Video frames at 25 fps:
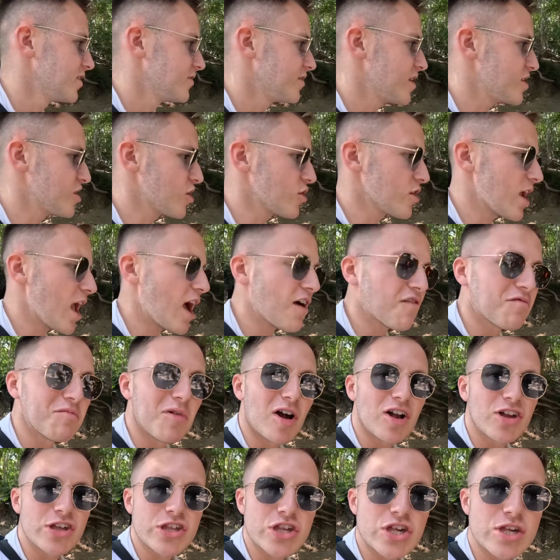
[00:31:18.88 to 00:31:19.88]
They don't have
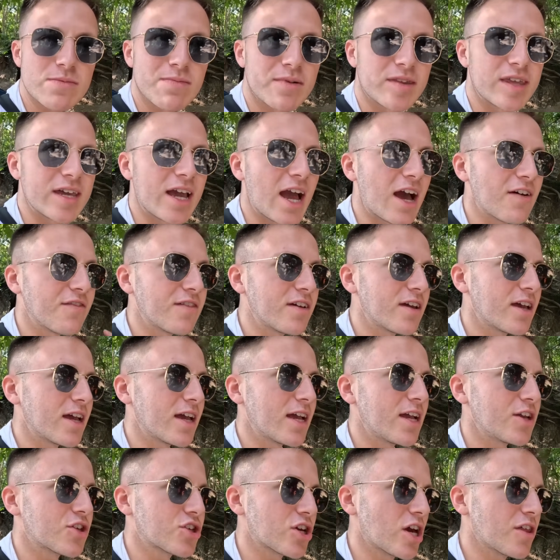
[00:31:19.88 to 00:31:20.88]
much, but they have
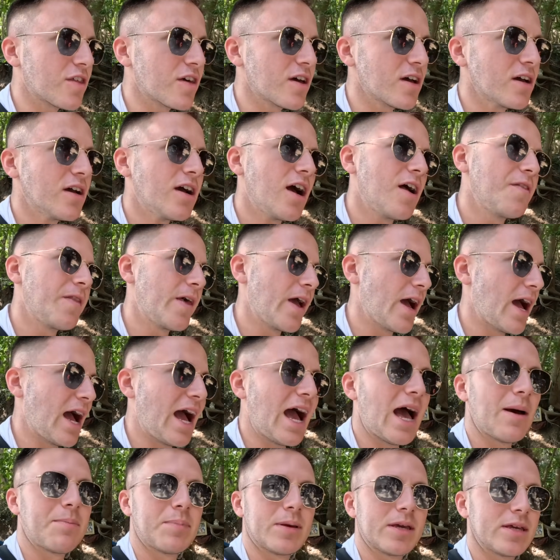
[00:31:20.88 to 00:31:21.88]
each other and they are
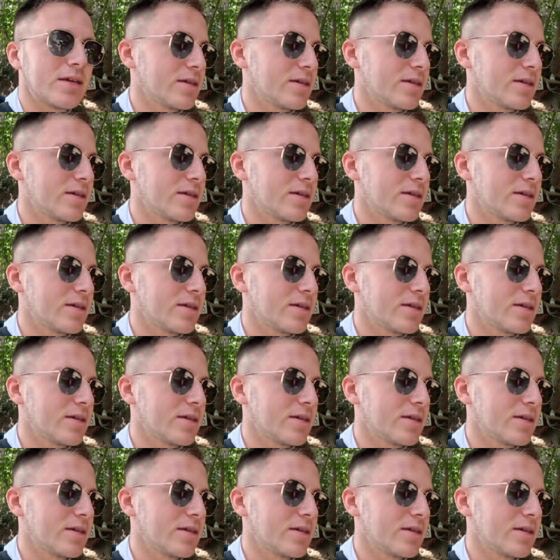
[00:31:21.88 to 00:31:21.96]
happy.